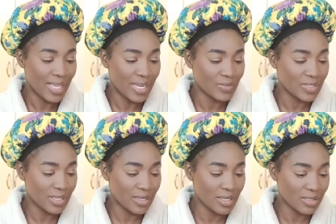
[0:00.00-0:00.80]
i love
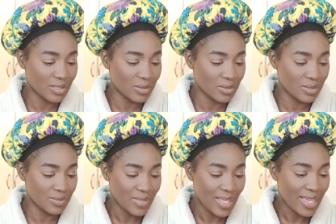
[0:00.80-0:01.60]
sunday school
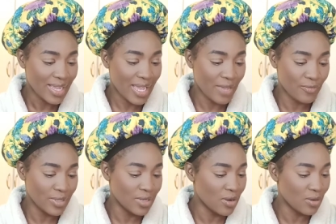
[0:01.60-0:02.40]

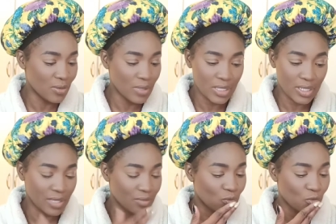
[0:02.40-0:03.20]
cafe down
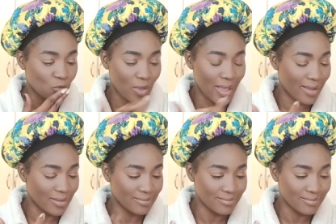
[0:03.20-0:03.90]
looking mwah,